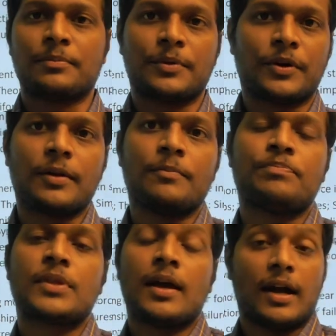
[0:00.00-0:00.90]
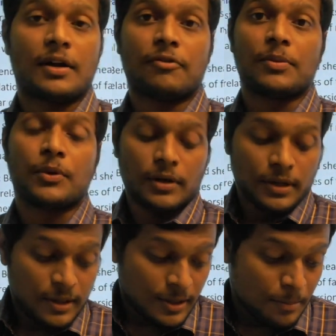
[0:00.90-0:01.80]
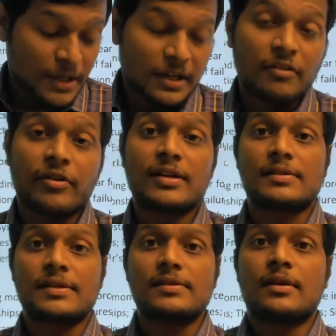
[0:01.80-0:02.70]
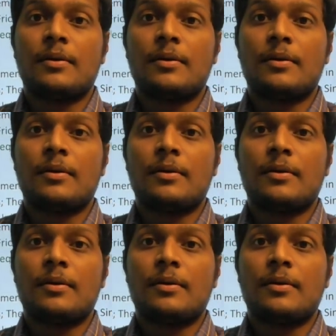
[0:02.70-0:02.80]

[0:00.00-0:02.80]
Okay. And one more big difference is